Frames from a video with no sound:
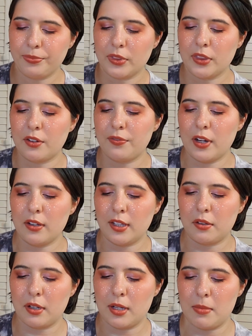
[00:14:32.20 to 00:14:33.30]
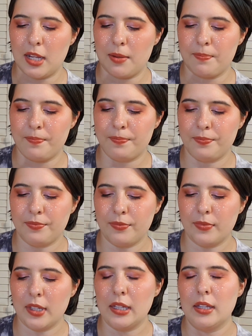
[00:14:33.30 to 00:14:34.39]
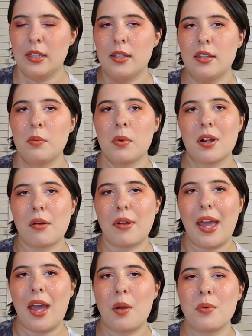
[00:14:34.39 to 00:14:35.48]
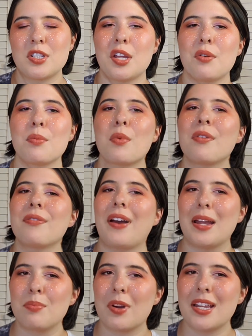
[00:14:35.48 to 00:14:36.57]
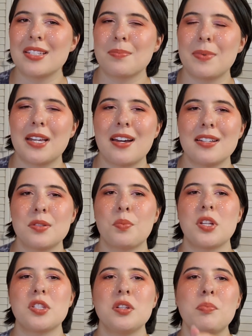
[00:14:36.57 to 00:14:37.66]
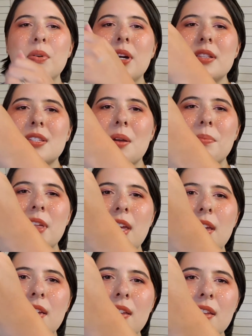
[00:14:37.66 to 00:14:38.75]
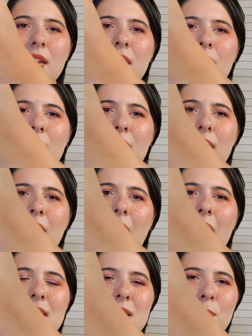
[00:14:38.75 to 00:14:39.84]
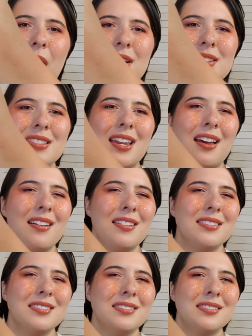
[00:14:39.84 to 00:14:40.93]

They're fairly creamy. They work okay. I wish they were more vibrant because once you put something that pastel